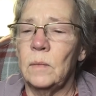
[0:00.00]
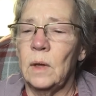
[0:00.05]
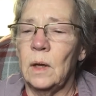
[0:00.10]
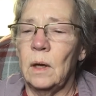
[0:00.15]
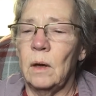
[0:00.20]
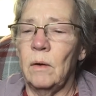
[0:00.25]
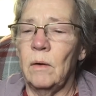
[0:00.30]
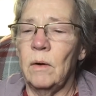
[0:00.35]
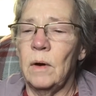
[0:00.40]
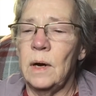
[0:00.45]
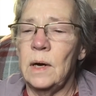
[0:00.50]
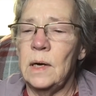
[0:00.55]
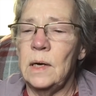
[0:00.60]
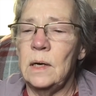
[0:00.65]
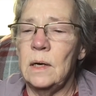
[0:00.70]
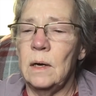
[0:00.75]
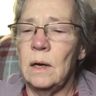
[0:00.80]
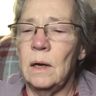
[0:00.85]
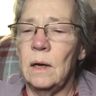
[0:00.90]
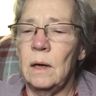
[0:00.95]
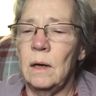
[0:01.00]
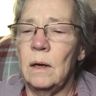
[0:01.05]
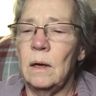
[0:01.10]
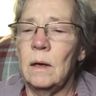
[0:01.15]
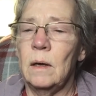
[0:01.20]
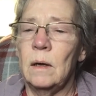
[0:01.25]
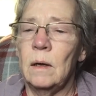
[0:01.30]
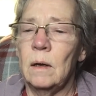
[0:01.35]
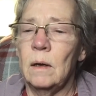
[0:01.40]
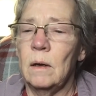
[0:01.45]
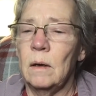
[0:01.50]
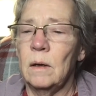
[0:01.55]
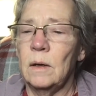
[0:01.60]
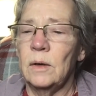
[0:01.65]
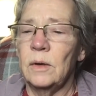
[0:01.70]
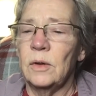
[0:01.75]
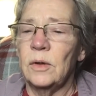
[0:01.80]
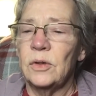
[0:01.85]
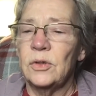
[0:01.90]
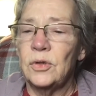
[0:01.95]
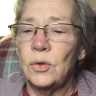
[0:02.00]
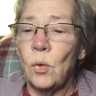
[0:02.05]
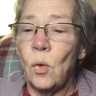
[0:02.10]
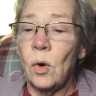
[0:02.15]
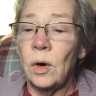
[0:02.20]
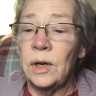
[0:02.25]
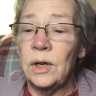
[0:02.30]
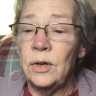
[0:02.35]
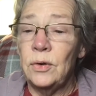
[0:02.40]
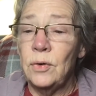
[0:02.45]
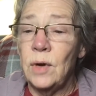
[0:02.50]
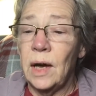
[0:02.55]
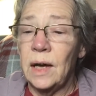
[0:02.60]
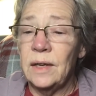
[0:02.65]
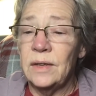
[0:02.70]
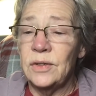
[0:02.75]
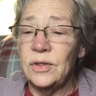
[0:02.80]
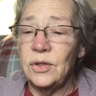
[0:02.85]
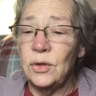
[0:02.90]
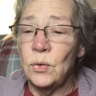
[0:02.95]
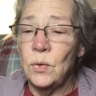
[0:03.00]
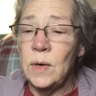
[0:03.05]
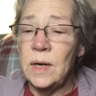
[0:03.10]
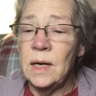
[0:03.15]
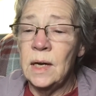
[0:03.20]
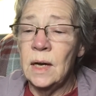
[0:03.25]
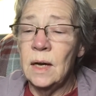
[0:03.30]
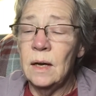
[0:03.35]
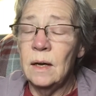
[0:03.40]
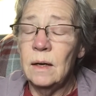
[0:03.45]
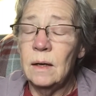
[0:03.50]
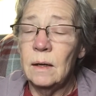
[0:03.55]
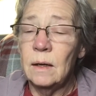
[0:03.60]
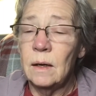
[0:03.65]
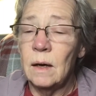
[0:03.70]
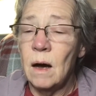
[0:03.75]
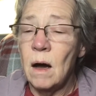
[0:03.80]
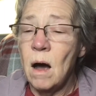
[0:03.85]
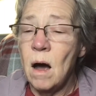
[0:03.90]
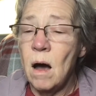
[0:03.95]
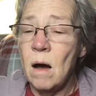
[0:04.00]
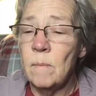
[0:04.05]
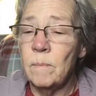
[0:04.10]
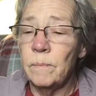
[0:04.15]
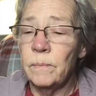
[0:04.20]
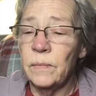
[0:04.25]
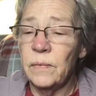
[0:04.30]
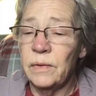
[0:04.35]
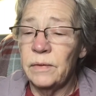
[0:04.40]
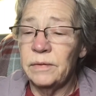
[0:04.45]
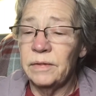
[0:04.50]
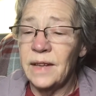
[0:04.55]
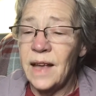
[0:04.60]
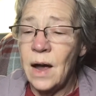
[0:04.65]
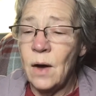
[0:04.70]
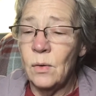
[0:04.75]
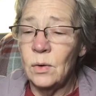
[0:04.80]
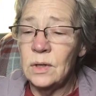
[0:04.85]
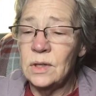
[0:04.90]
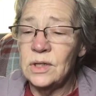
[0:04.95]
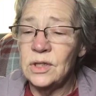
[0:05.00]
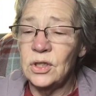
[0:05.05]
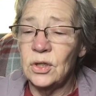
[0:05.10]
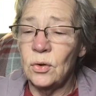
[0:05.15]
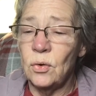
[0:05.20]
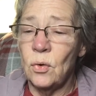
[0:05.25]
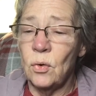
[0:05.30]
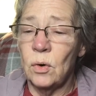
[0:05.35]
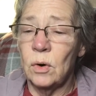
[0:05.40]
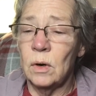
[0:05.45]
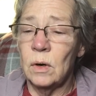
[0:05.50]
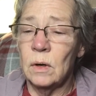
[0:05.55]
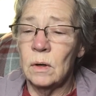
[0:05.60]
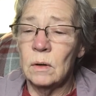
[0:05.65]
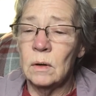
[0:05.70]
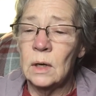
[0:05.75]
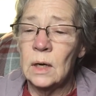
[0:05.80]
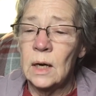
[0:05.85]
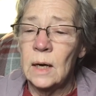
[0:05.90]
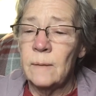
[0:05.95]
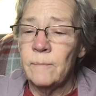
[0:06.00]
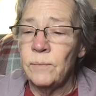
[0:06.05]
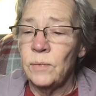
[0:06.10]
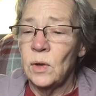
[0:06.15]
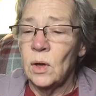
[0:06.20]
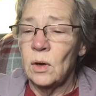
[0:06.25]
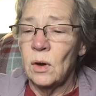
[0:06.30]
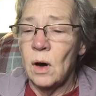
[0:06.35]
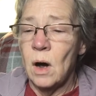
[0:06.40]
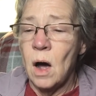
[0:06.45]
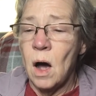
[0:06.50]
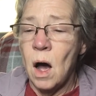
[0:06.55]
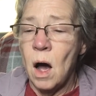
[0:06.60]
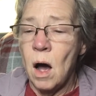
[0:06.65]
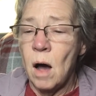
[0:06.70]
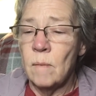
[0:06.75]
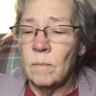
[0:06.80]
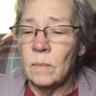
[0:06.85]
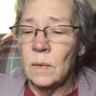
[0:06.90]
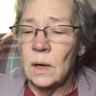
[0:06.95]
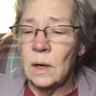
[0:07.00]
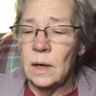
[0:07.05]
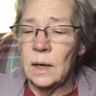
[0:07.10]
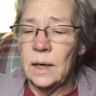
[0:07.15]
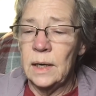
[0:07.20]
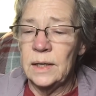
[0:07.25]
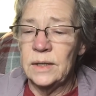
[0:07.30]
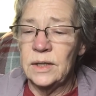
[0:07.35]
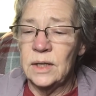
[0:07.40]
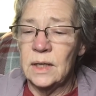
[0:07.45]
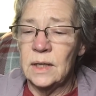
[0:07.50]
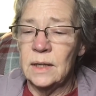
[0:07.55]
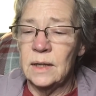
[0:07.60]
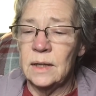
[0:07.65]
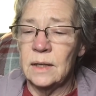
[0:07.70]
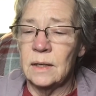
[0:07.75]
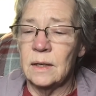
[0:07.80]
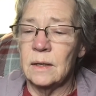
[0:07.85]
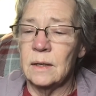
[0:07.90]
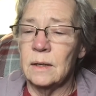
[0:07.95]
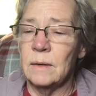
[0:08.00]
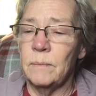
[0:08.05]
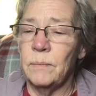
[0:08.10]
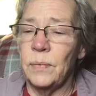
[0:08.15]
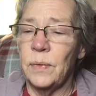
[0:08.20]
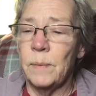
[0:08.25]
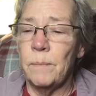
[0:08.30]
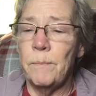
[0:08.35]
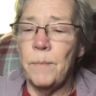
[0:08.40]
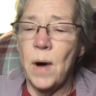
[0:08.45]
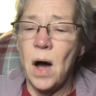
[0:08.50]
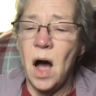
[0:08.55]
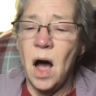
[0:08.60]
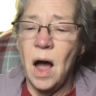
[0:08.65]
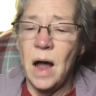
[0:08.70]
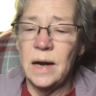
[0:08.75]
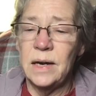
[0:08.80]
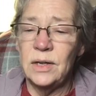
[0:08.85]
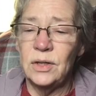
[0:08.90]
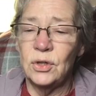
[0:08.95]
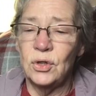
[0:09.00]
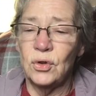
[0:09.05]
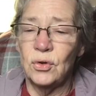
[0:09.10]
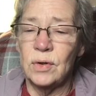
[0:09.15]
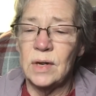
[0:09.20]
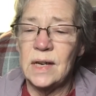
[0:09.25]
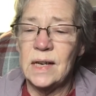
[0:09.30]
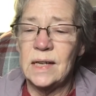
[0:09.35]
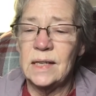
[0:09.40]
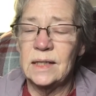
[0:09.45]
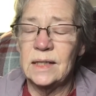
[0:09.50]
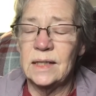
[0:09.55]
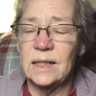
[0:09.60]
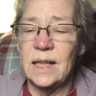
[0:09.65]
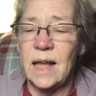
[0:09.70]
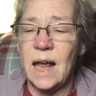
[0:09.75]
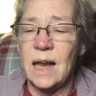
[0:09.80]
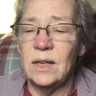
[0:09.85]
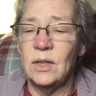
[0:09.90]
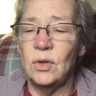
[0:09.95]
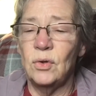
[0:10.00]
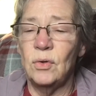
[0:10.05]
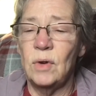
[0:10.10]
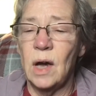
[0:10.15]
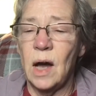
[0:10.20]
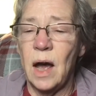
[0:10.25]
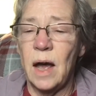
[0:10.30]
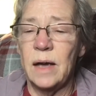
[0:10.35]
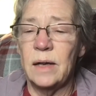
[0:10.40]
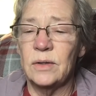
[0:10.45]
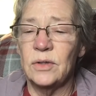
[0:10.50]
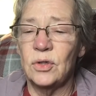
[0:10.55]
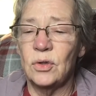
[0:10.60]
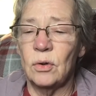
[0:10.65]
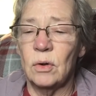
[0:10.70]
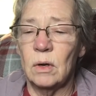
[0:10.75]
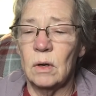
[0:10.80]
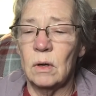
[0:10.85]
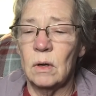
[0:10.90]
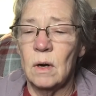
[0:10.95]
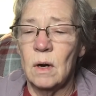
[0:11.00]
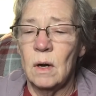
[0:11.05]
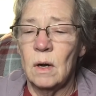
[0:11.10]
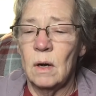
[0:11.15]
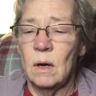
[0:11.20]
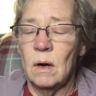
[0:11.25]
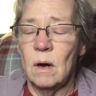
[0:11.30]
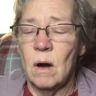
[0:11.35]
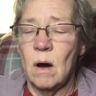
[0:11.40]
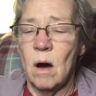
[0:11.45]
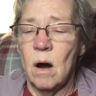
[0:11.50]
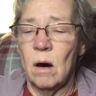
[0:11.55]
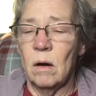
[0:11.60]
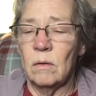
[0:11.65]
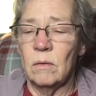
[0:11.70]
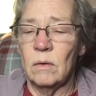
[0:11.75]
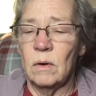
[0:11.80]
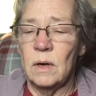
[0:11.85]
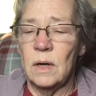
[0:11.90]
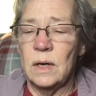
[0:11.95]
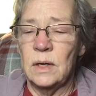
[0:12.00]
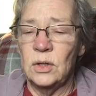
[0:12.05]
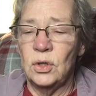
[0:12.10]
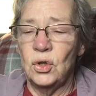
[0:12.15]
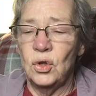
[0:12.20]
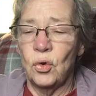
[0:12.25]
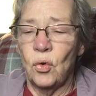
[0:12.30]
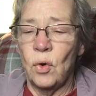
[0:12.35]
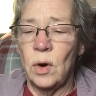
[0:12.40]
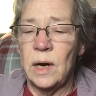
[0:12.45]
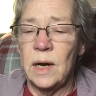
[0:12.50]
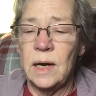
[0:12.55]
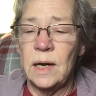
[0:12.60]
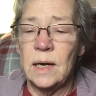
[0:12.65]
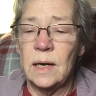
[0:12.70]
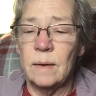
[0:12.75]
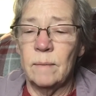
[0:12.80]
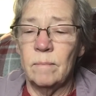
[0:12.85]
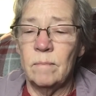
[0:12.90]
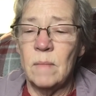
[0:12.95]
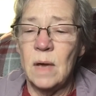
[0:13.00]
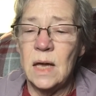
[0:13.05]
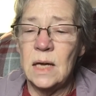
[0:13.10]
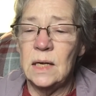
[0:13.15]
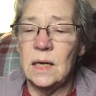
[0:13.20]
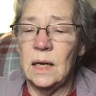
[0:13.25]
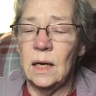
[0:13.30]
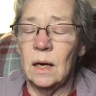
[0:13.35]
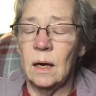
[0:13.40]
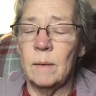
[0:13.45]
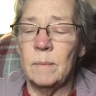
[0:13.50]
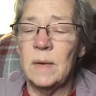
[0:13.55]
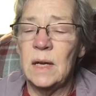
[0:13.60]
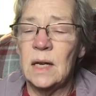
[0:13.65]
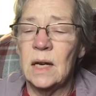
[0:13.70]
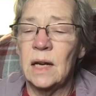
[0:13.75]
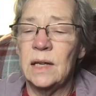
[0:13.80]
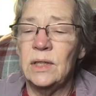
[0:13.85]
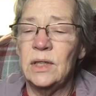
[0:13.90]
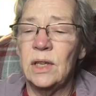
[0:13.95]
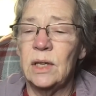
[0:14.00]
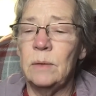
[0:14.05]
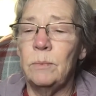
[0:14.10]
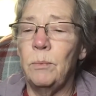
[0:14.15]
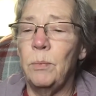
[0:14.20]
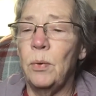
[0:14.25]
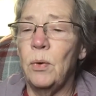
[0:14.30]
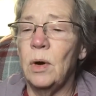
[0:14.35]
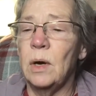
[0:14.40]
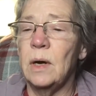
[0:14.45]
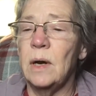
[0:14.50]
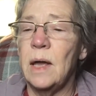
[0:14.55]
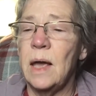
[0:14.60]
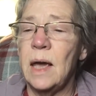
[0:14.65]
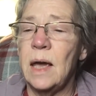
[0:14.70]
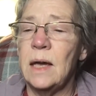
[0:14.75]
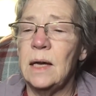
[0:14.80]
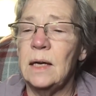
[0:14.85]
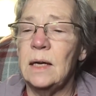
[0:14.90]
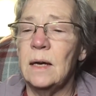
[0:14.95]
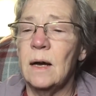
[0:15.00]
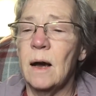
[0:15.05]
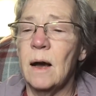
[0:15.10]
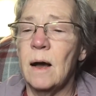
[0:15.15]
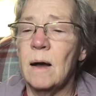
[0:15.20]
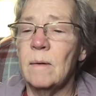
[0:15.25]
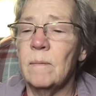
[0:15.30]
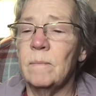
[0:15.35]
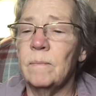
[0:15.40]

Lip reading: All right. So are you guys doing flowers, or is it the pine trees that you guys are enjoy making? I mean, I did put a